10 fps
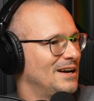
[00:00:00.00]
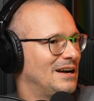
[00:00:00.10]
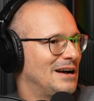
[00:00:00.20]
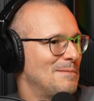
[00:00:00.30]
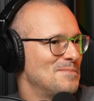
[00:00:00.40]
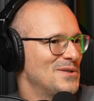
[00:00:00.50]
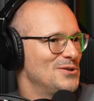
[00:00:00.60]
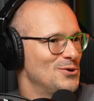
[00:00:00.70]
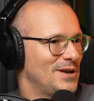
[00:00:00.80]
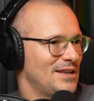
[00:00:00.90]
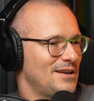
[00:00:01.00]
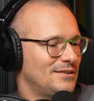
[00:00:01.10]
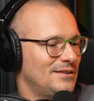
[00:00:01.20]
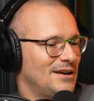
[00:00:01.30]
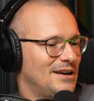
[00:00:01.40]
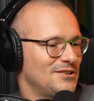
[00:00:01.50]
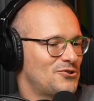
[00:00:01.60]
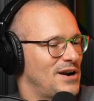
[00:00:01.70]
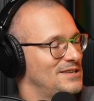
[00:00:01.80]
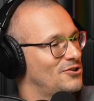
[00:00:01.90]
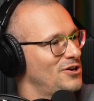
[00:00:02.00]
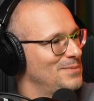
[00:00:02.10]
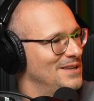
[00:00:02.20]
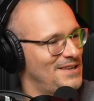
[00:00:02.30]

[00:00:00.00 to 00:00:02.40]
Um, you get that uh, transcript.